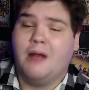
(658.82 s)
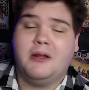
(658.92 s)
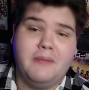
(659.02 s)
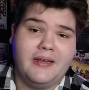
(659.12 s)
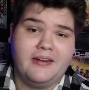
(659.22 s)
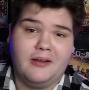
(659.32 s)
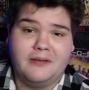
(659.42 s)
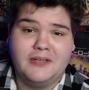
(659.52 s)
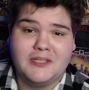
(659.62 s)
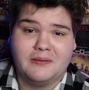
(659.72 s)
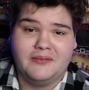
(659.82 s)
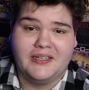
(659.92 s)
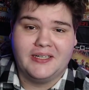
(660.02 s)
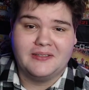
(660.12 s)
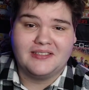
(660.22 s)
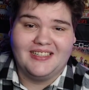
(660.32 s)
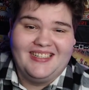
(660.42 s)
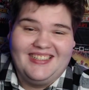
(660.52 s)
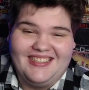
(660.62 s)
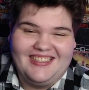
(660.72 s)
going to be making a lot of Digimon videos.
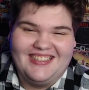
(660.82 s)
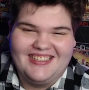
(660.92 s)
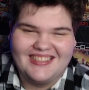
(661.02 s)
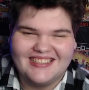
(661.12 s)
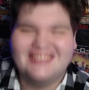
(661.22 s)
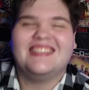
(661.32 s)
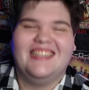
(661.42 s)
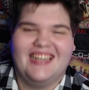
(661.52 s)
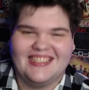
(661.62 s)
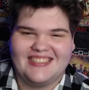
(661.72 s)
See you next